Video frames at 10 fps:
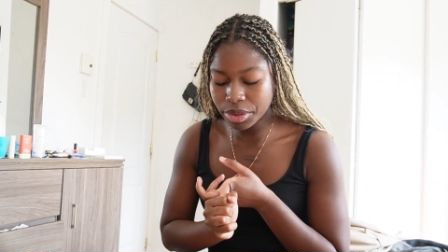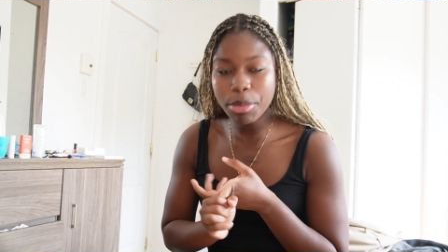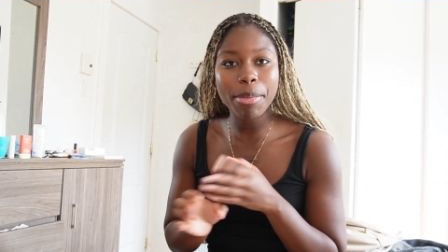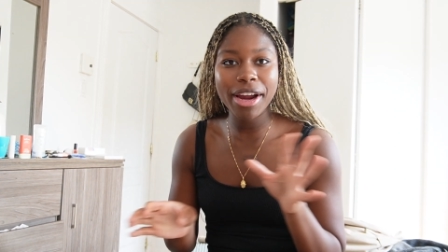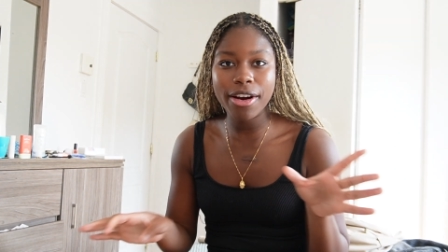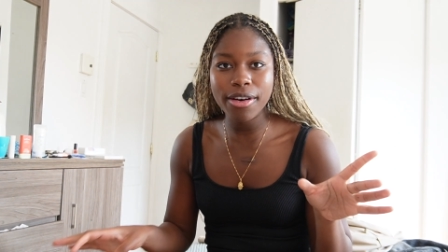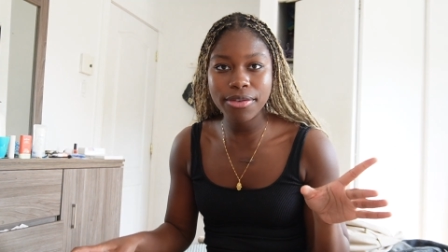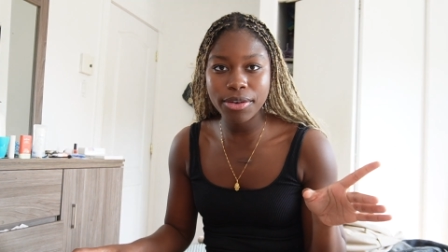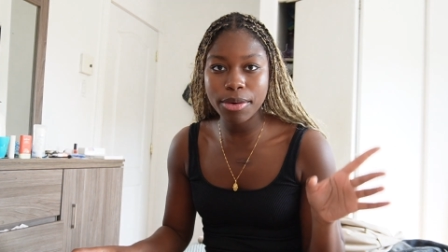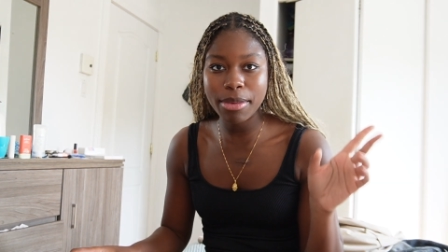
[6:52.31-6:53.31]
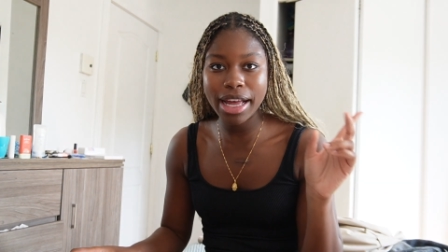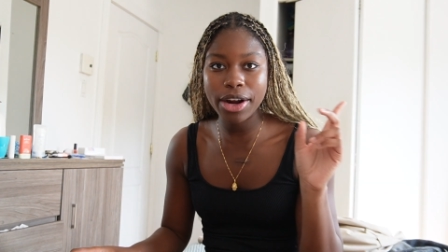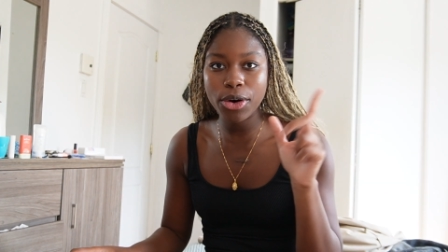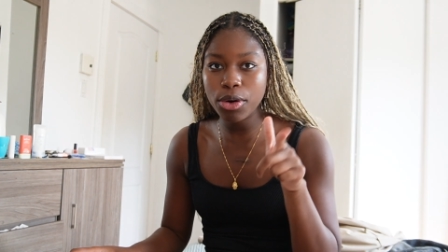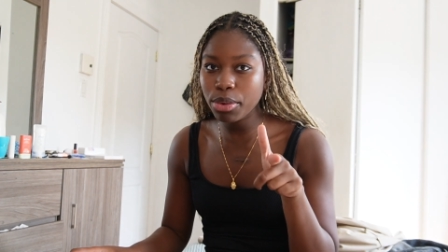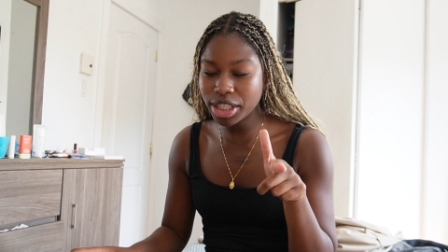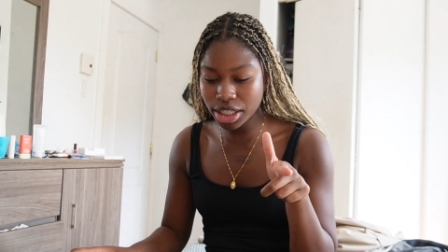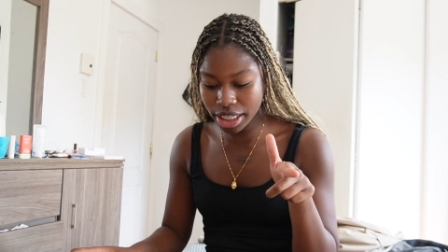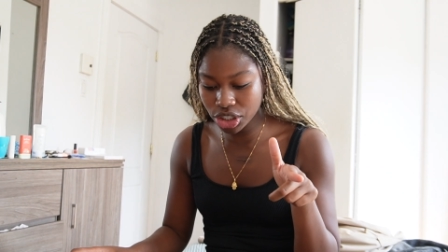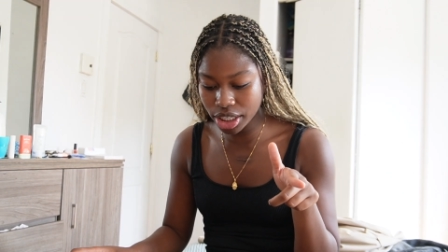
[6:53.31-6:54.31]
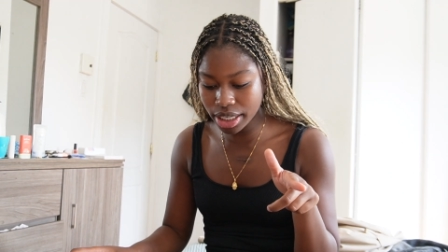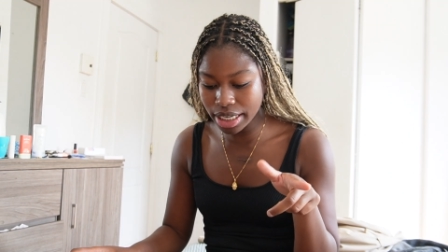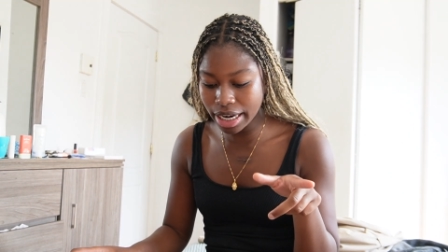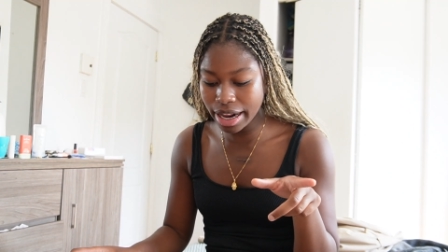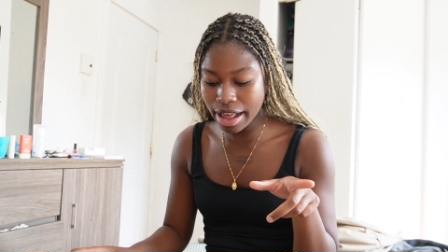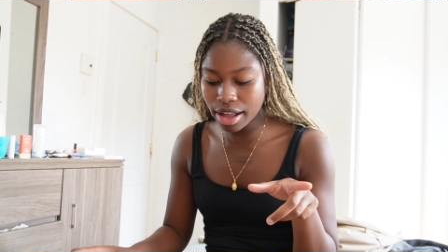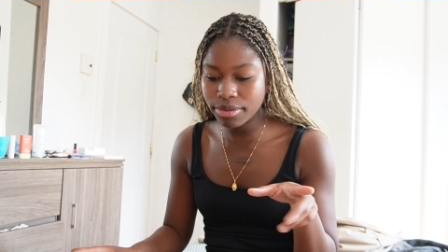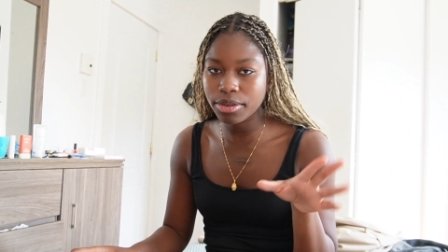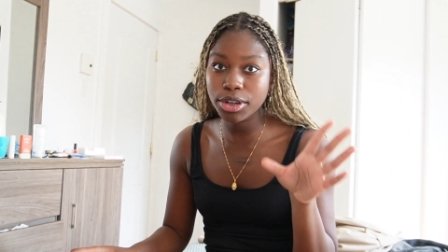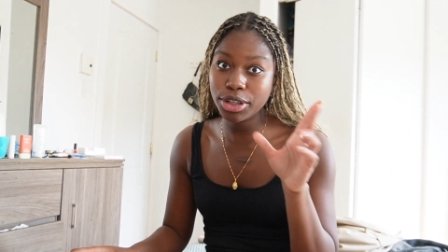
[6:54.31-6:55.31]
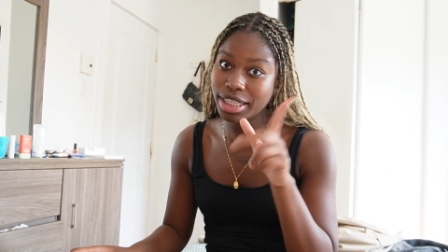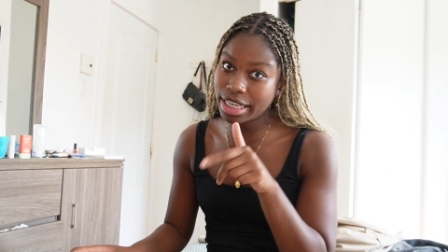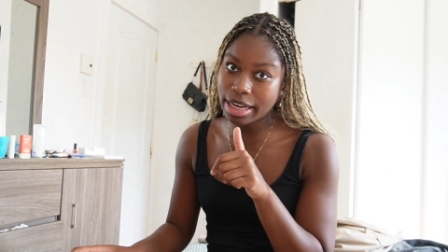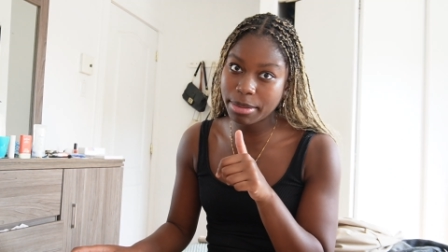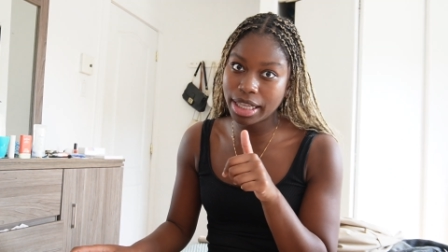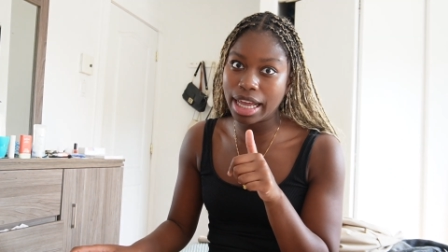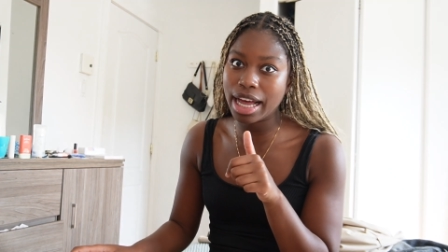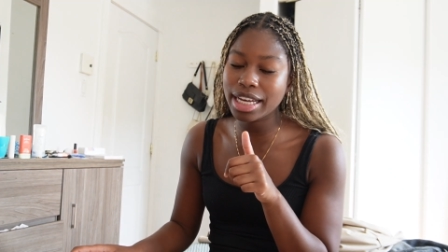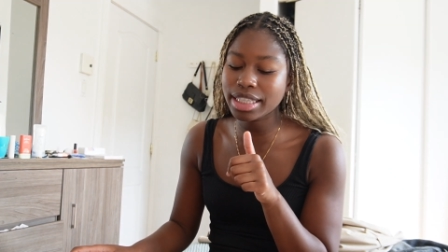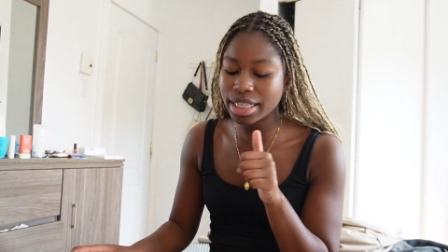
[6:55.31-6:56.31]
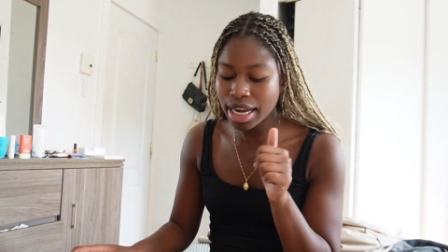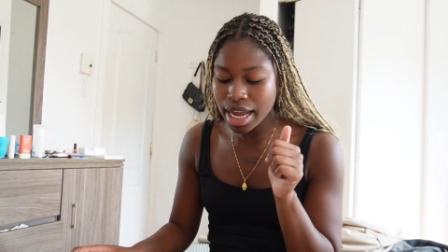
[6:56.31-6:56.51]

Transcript: prepare for my oral presentation that I have for the same class,